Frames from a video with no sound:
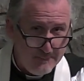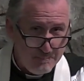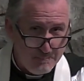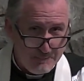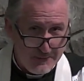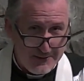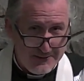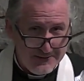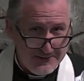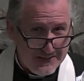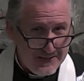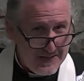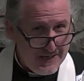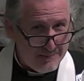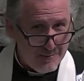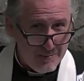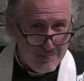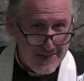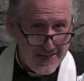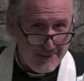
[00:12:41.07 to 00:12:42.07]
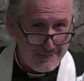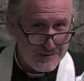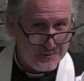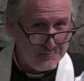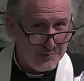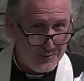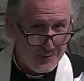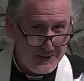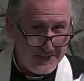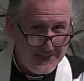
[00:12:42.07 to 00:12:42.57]
but I'm a mama's
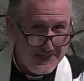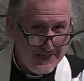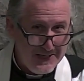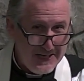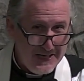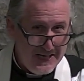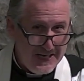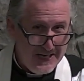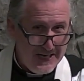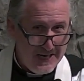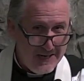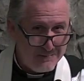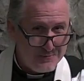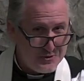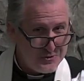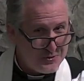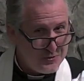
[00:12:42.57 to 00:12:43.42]
boy, and I'm just